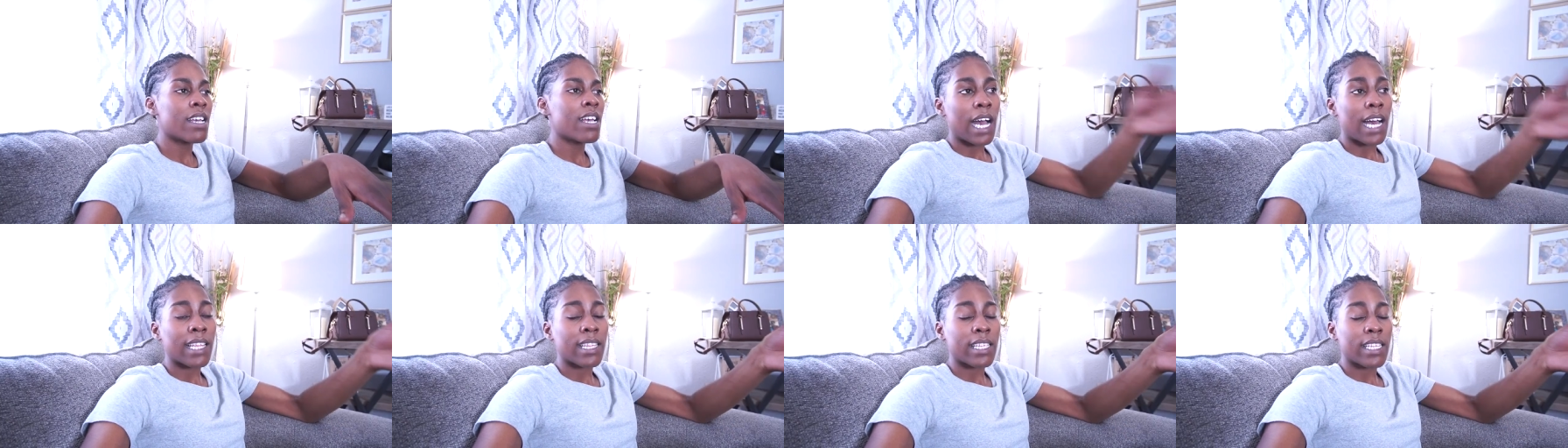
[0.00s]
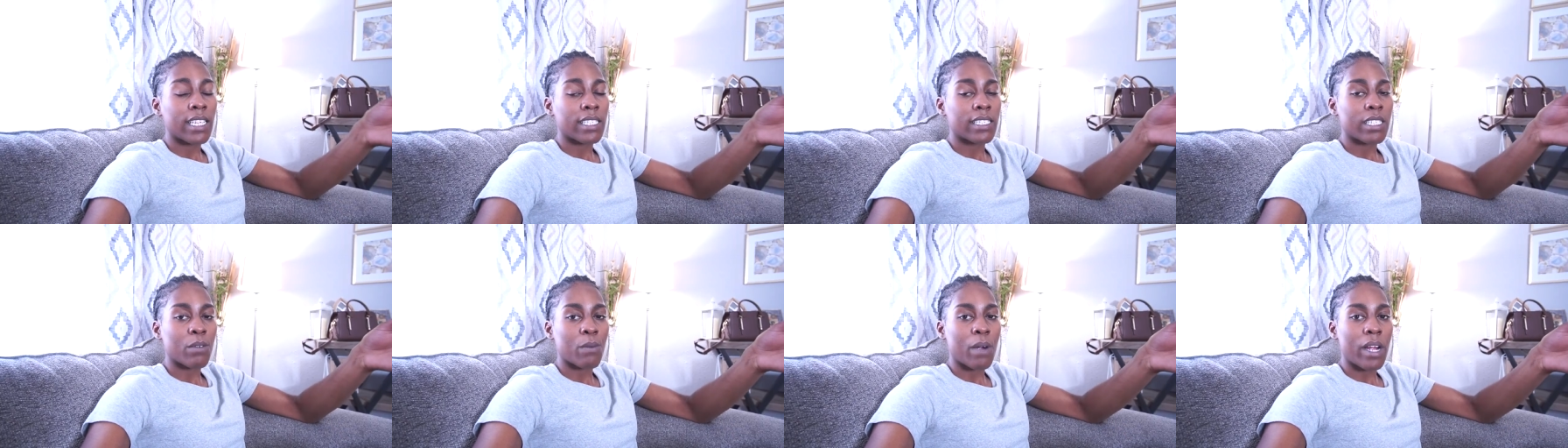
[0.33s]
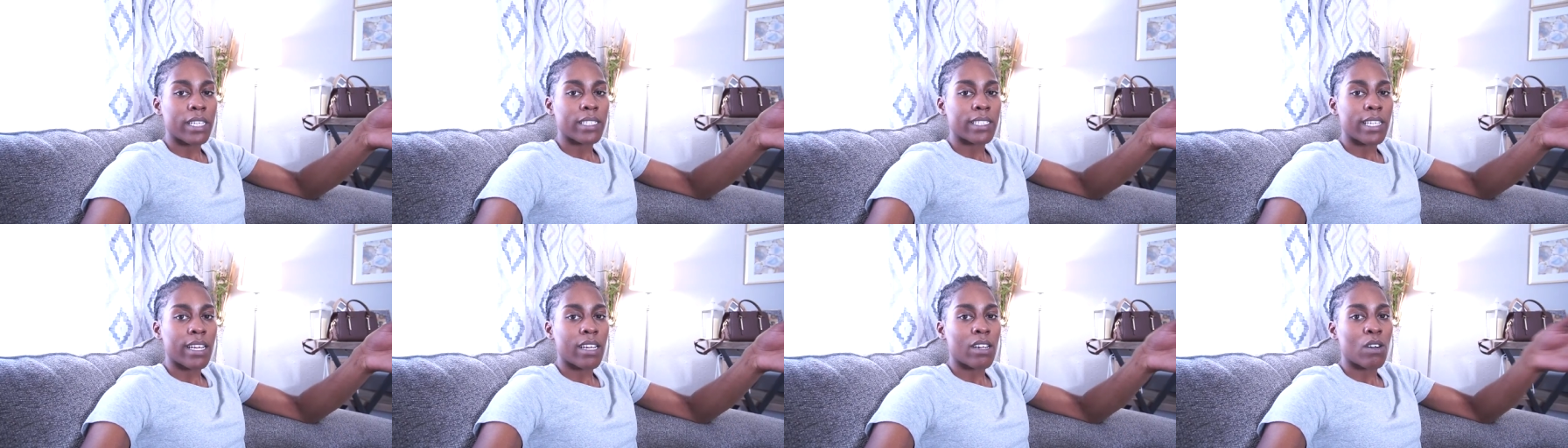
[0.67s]
I think that
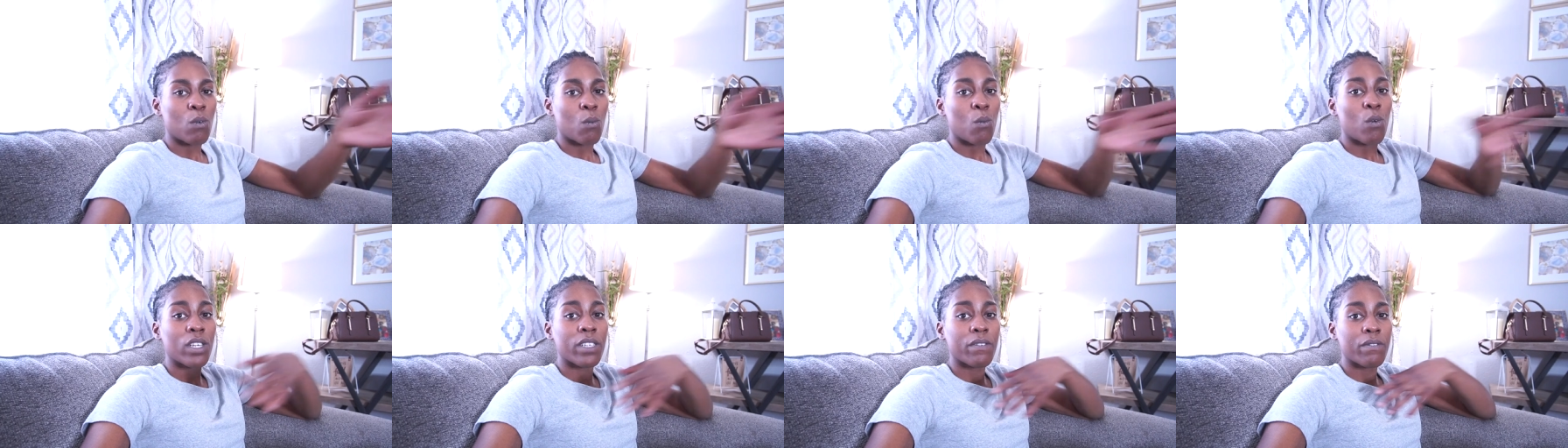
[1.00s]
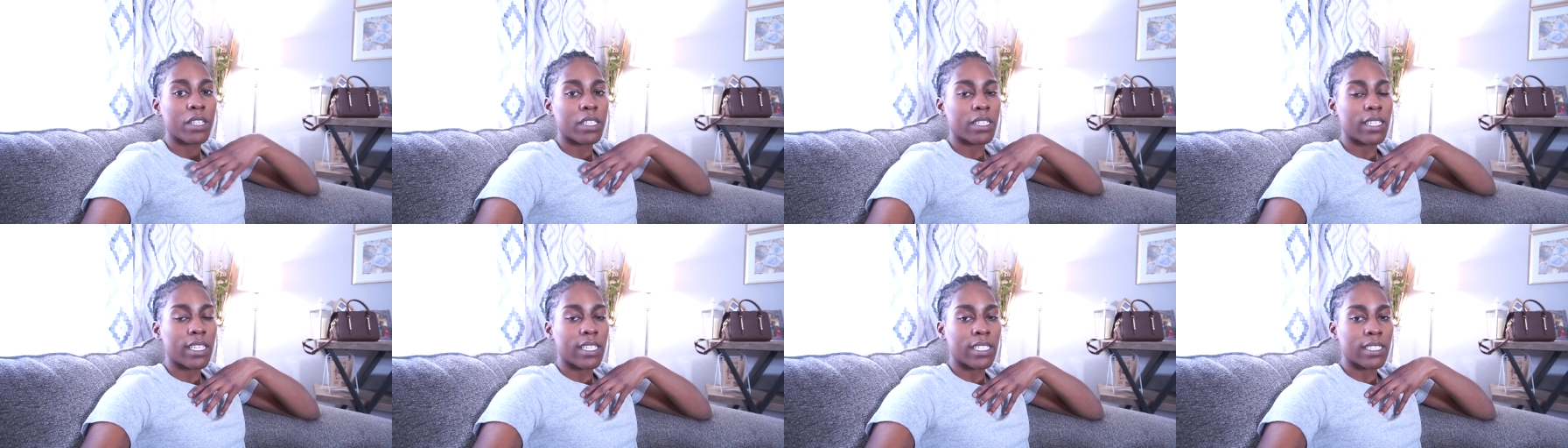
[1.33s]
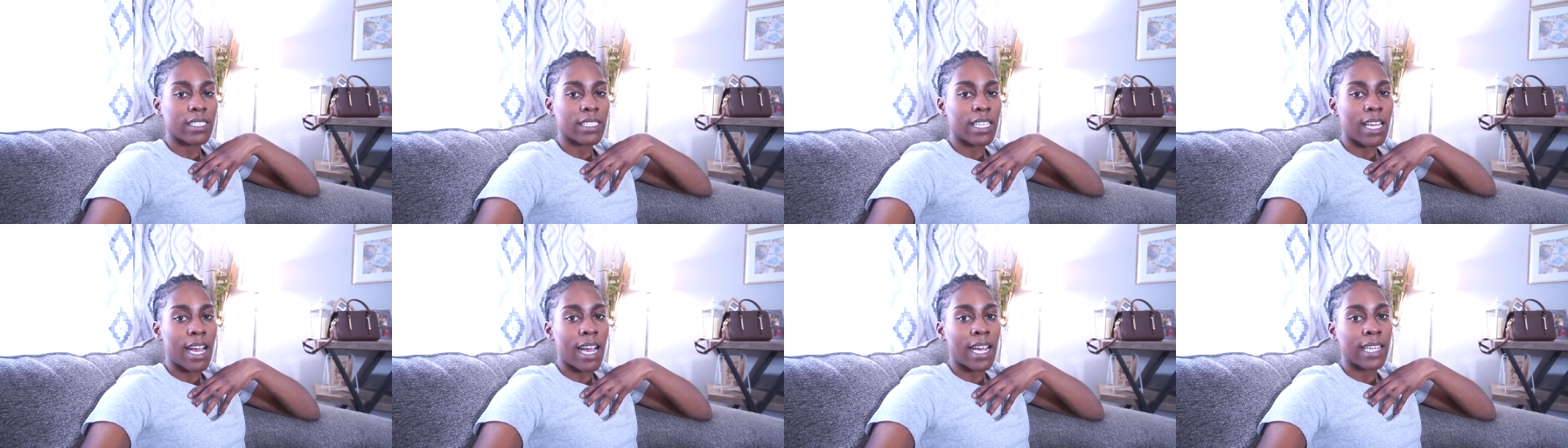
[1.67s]
right now one of the things
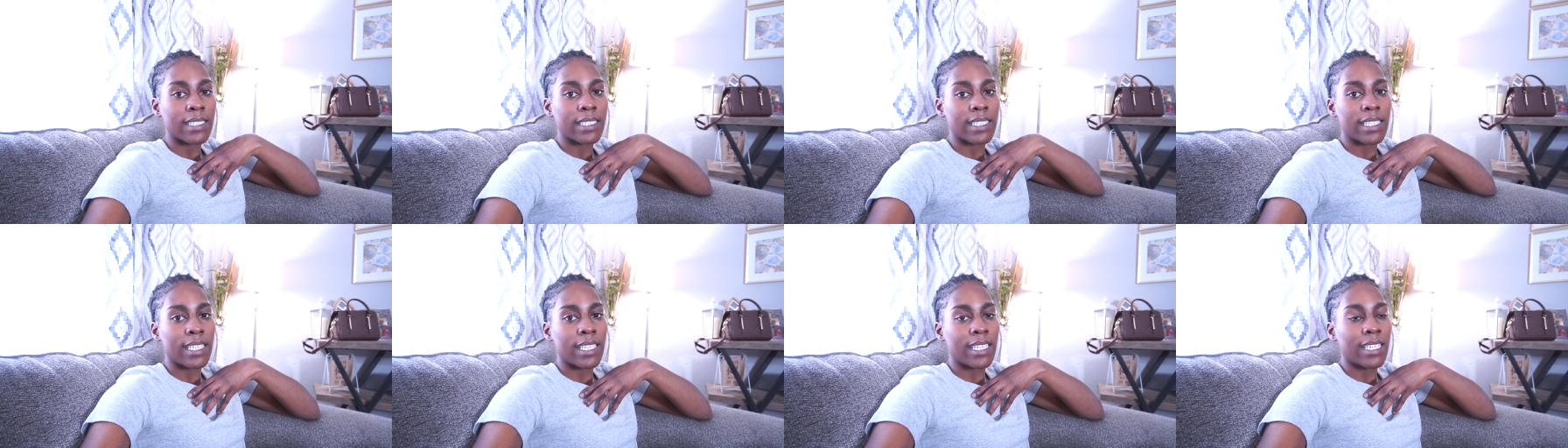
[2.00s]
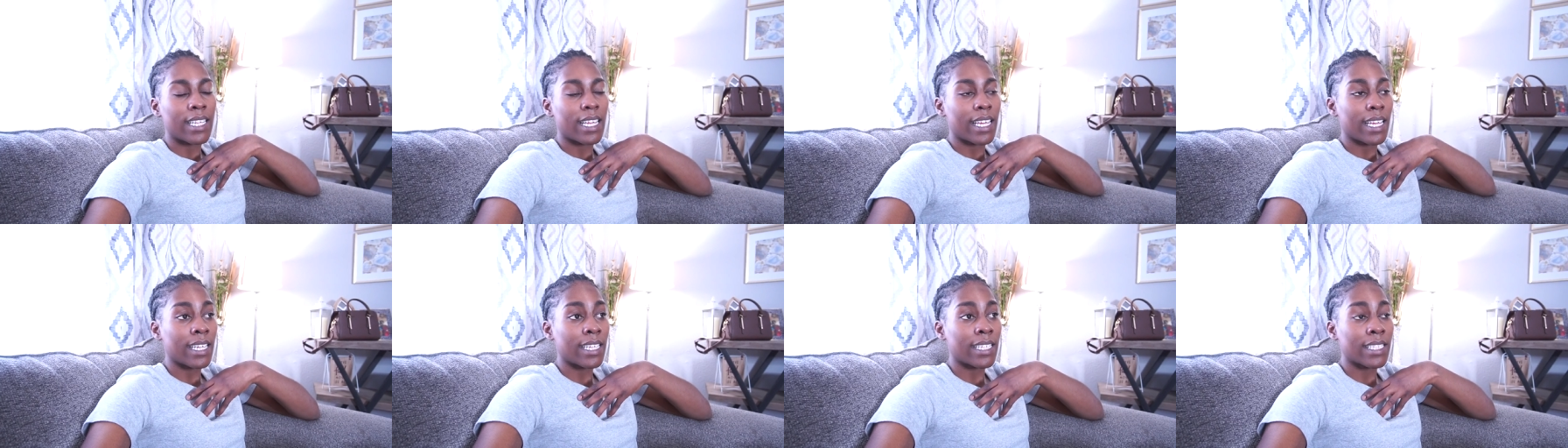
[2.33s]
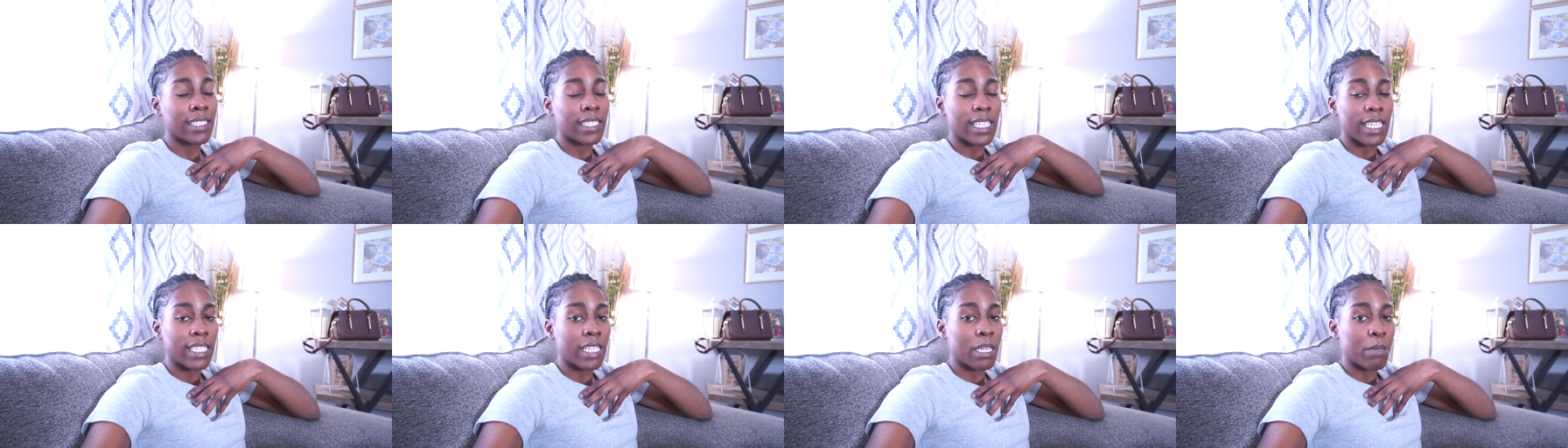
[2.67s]
that I need
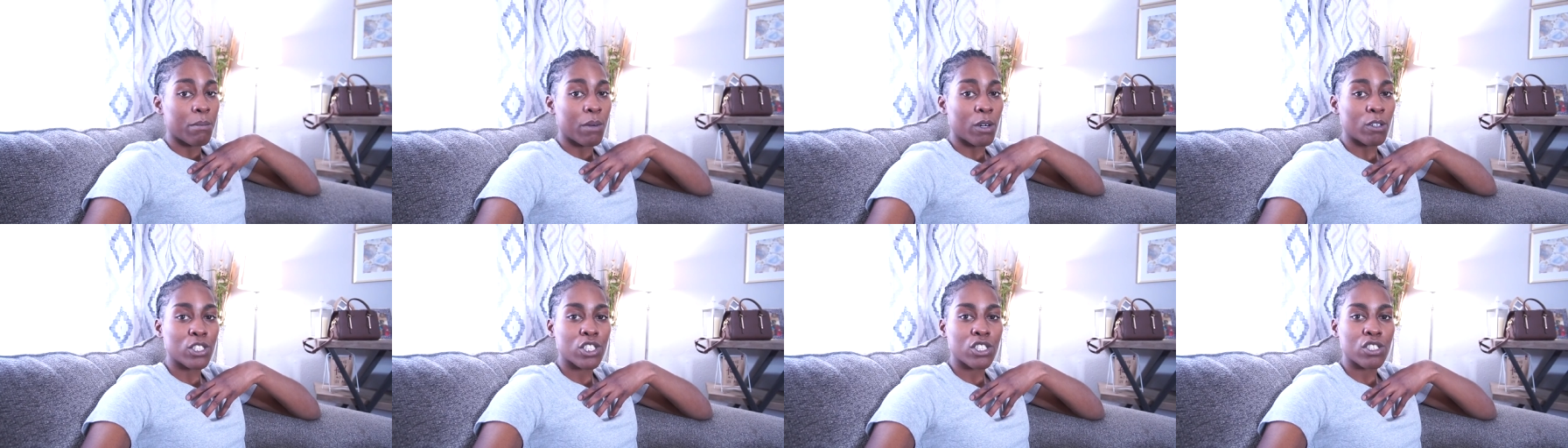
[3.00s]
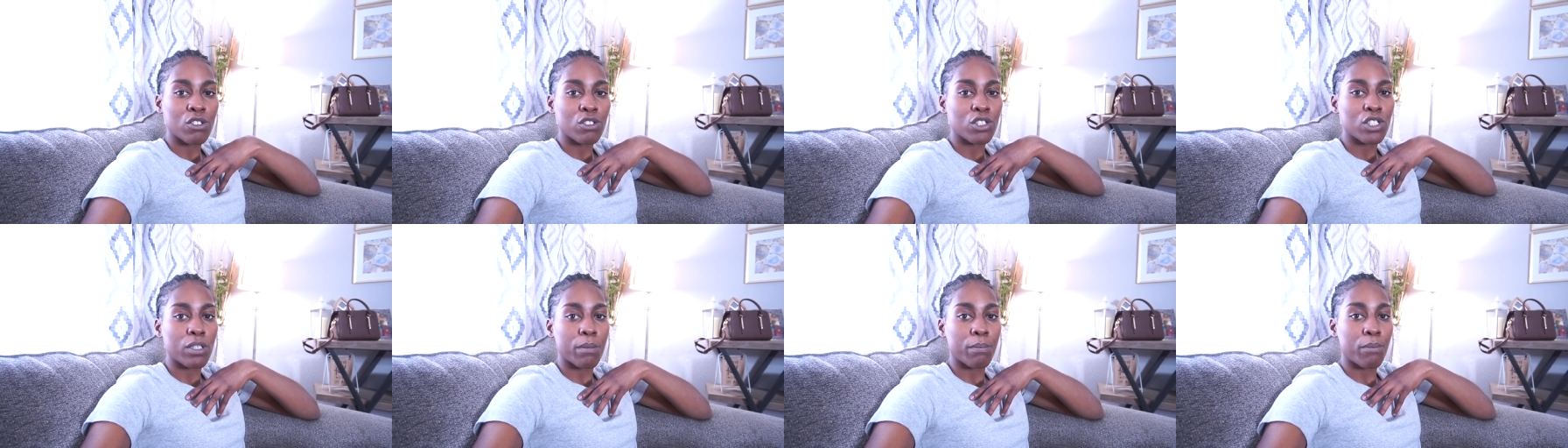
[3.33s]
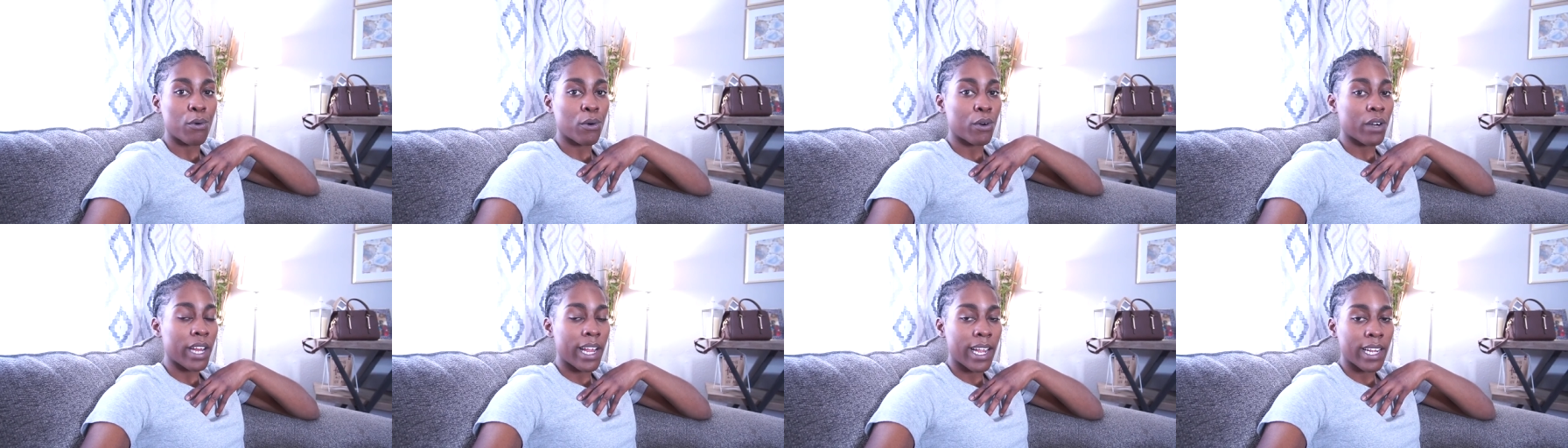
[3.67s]
is an emotional
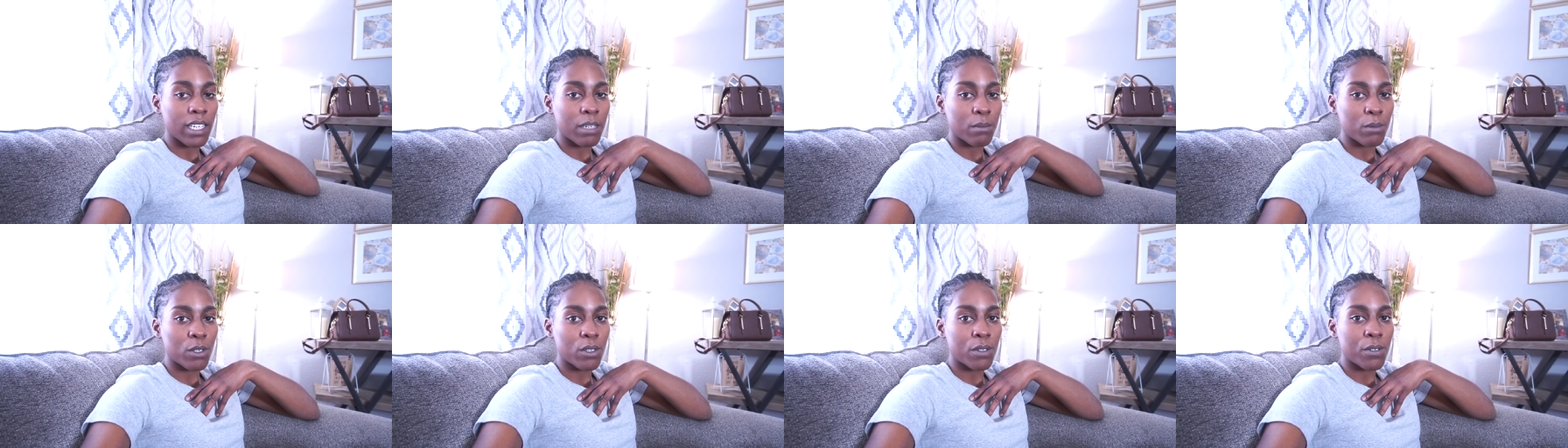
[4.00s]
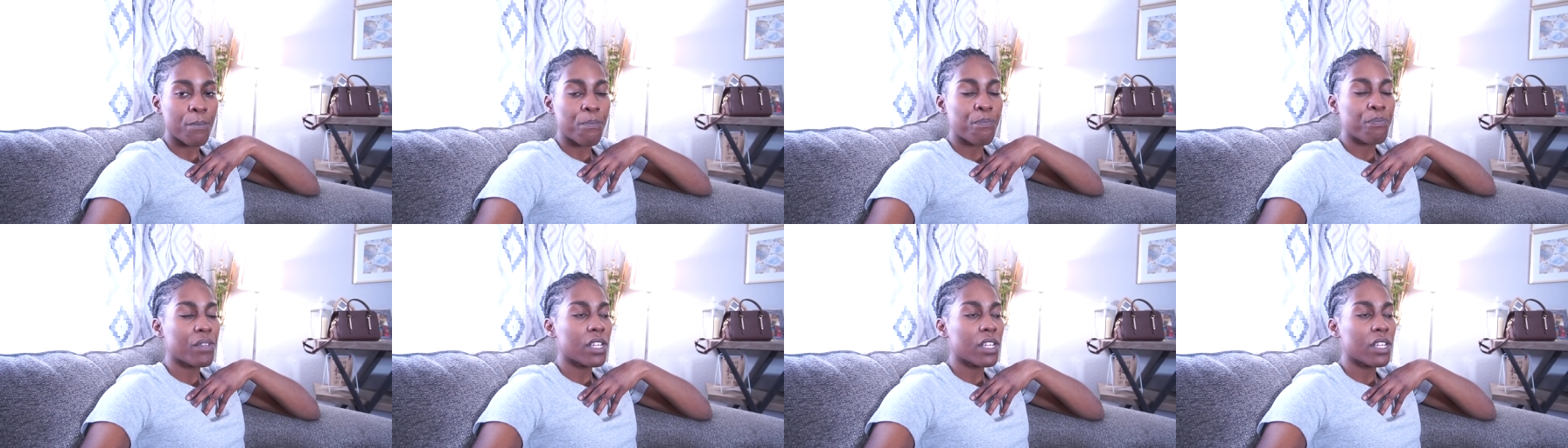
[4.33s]
support animal.